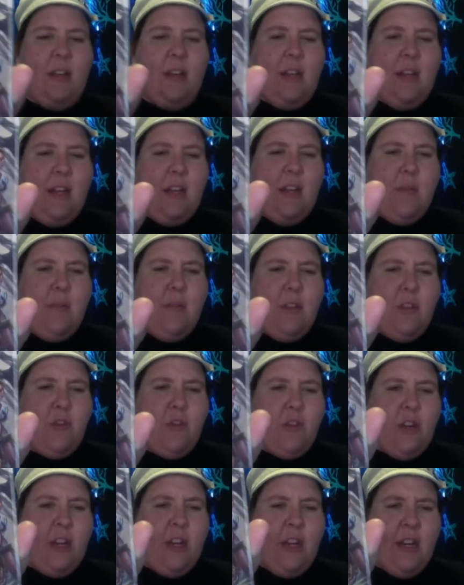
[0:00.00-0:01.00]

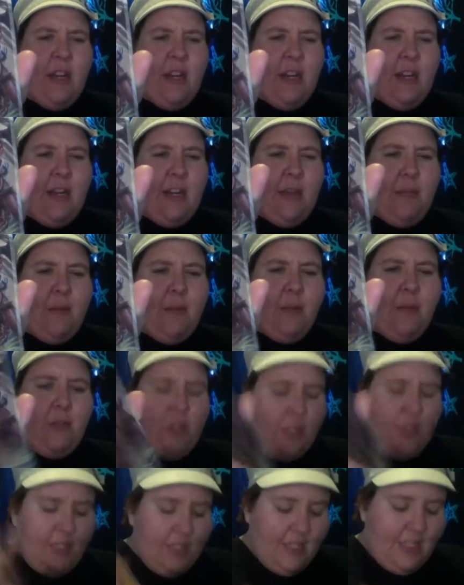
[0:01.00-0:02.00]
imagery and
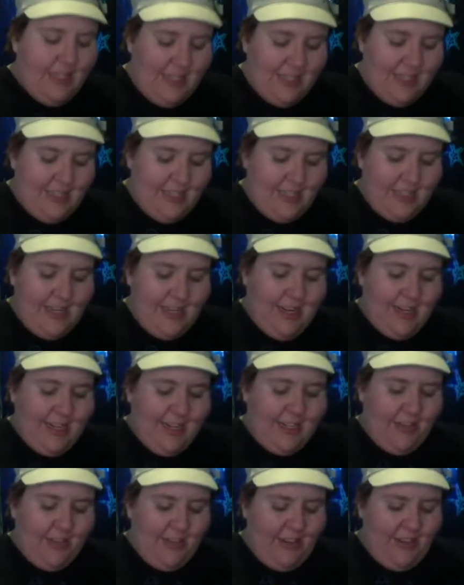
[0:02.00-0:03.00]
emotions in this deck.
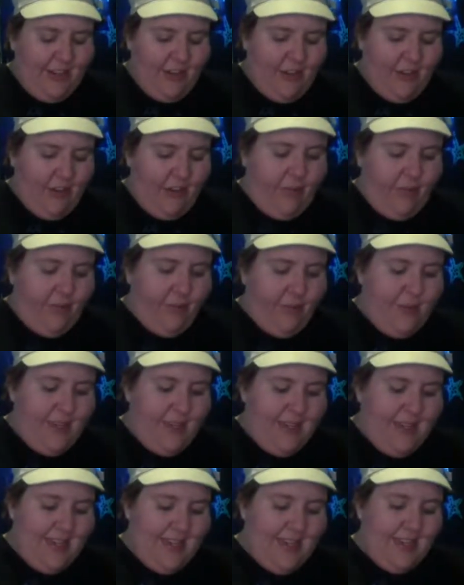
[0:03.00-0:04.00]
It's very hard for me to
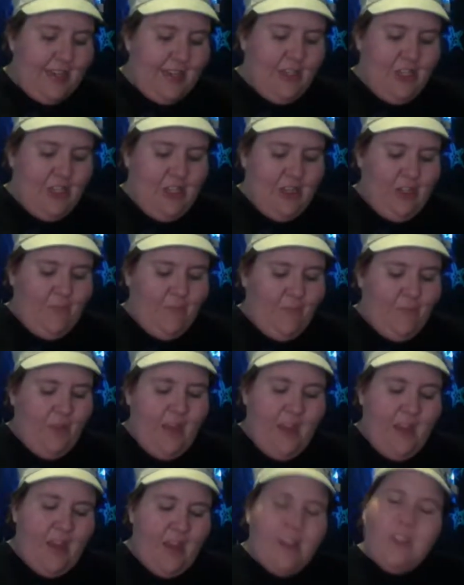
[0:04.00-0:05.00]
connect to.
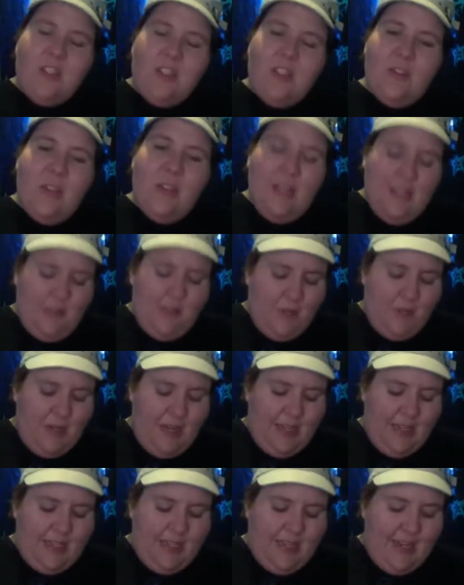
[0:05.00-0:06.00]
So that's why
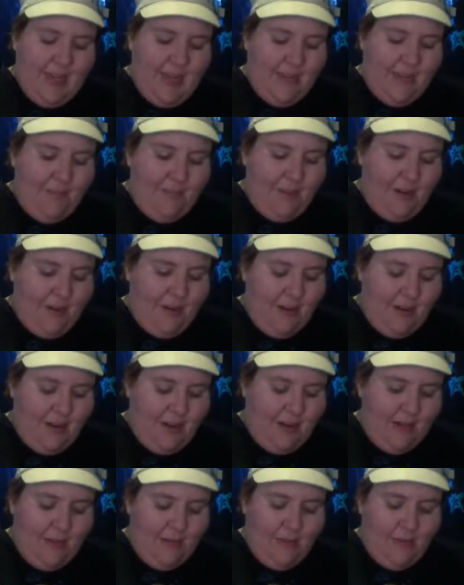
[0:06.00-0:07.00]
I say I
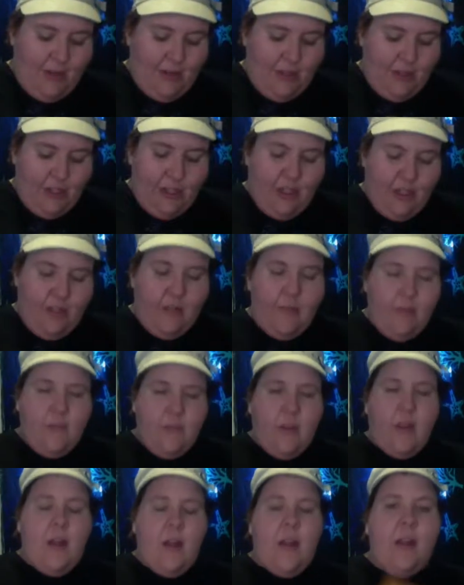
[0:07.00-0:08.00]
pretty much,
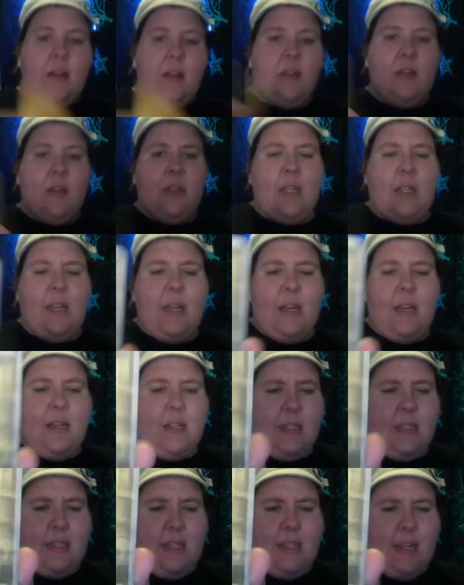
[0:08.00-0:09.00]
here's
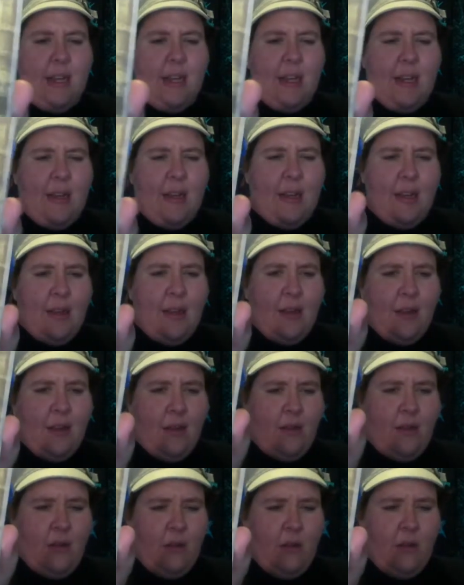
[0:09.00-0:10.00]
Hecate.
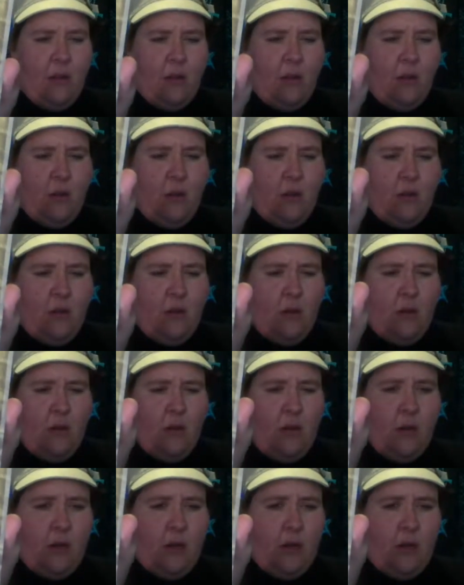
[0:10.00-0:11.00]

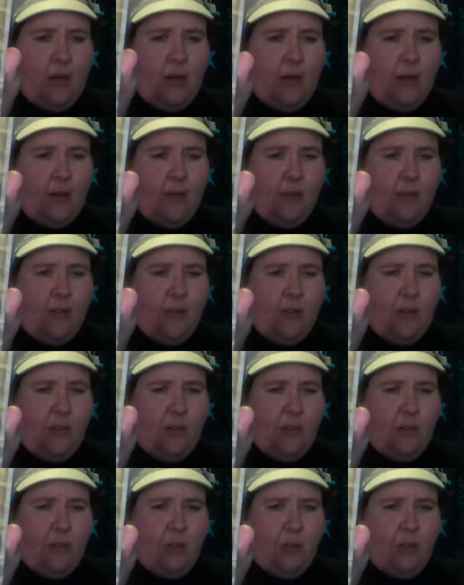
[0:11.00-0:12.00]
I know there's
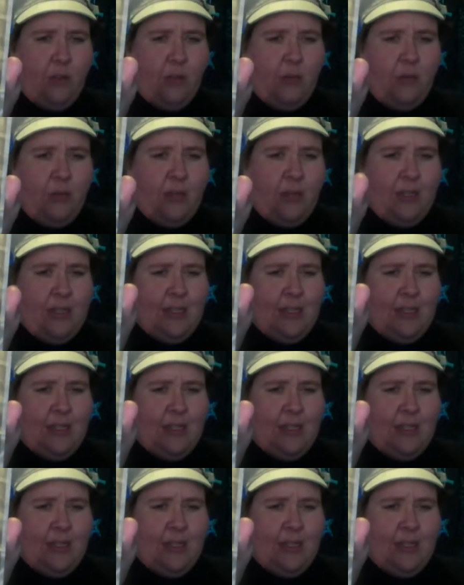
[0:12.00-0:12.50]
multiple ways to